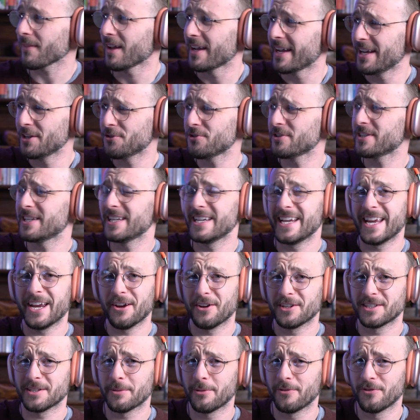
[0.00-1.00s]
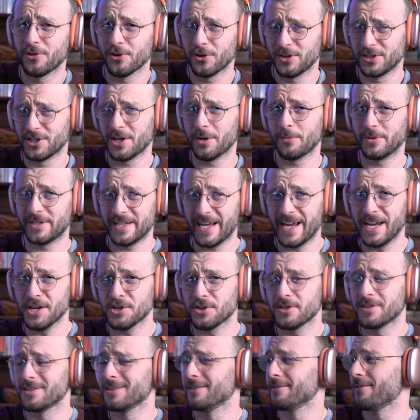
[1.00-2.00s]
Interested in hearing some of your
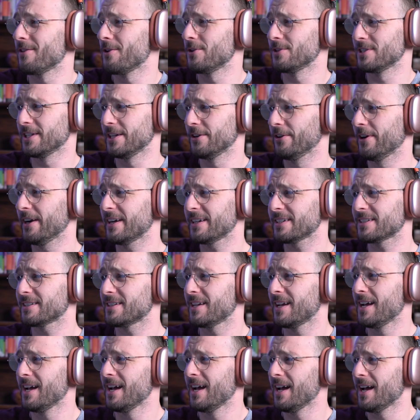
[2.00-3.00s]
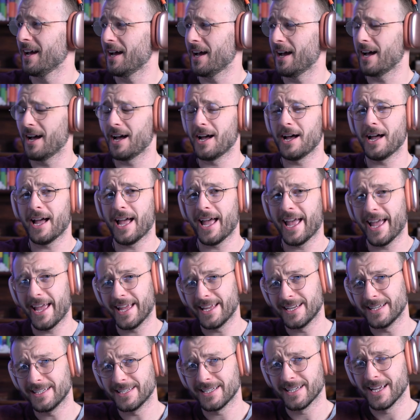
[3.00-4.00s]
interpretations of those lyrics.
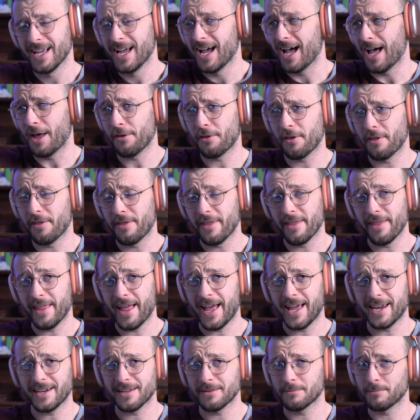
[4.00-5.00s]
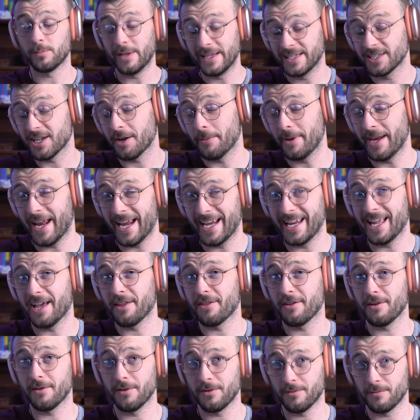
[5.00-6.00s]
And other than that, please comment any
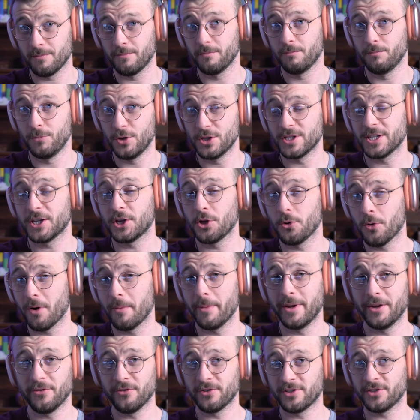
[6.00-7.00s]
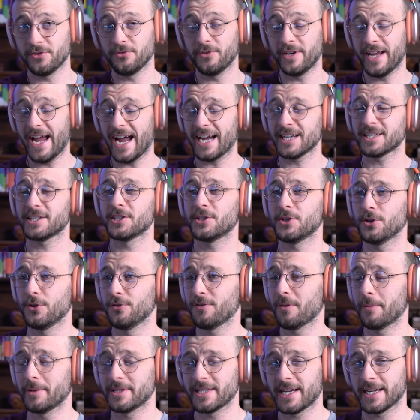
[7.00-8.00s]
other music you want me to react
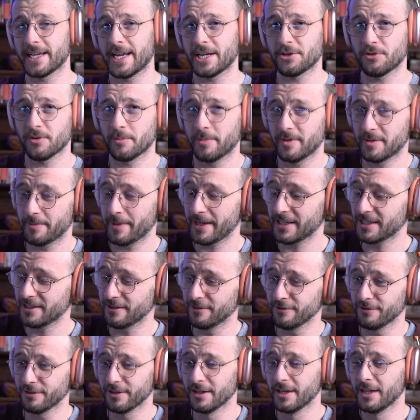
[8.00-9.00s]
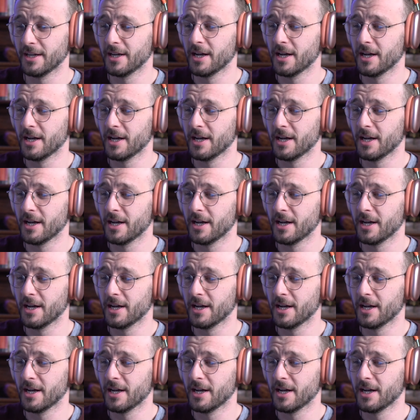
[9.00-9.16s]
to from a psychiatric perspective.